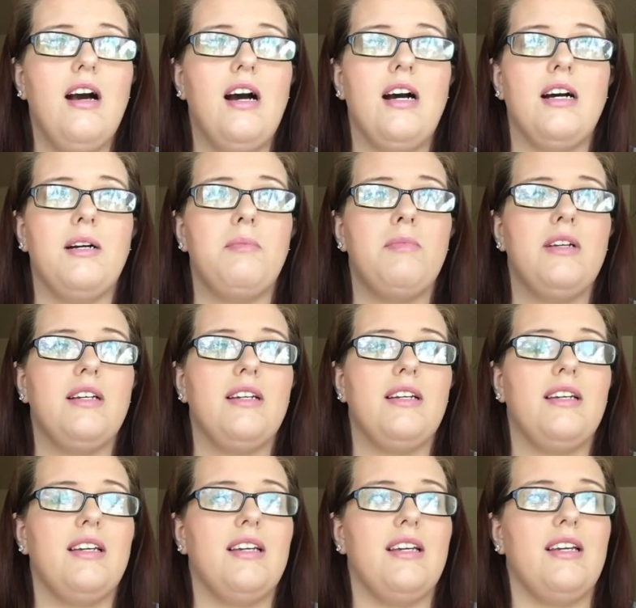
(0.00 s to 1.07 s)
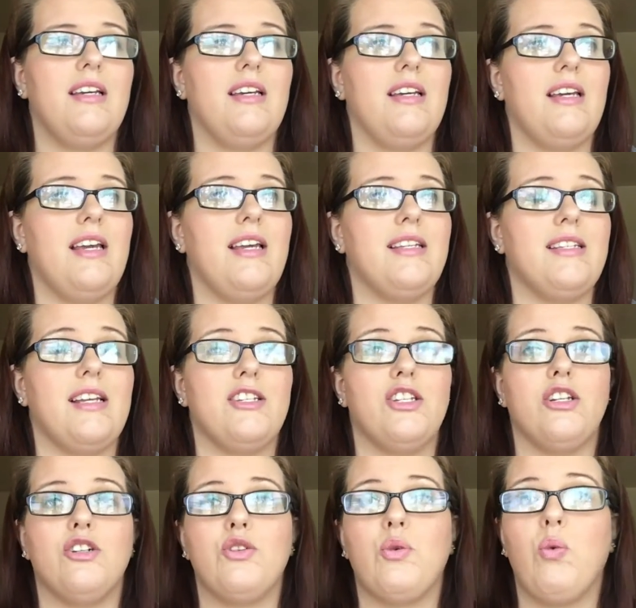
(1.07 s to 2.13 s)
um, he says
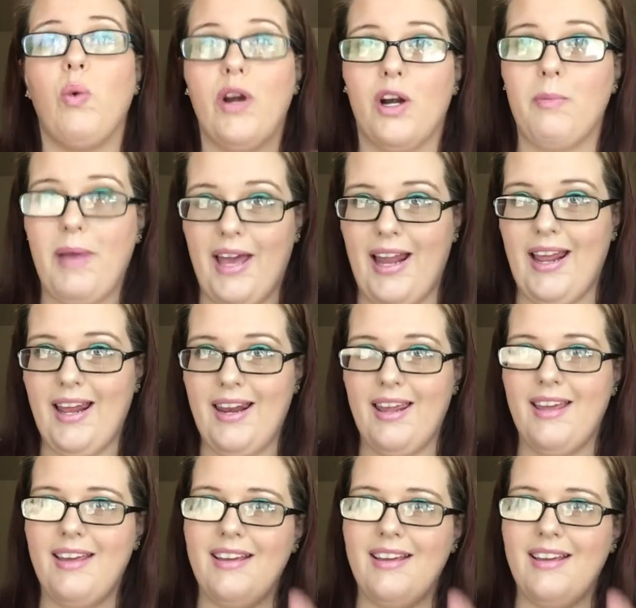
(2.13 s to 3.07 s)
they're twitterpated.